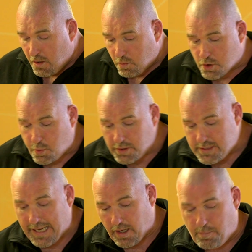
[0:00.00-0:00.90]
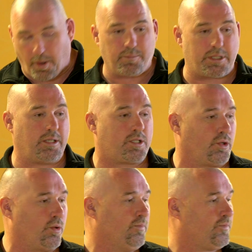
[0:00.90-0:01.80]
was one day I bumped
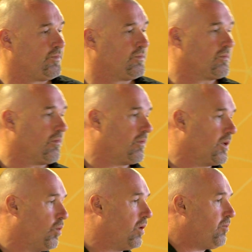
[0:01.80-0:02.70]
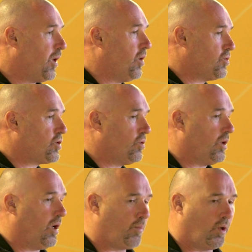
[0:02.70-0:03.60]
into one of my old
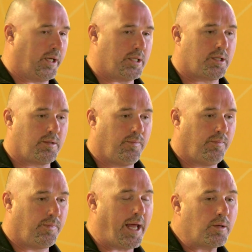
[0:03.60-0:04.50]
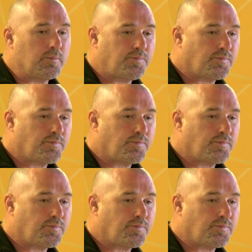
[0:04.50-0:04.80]
schoolyard bullies. Now,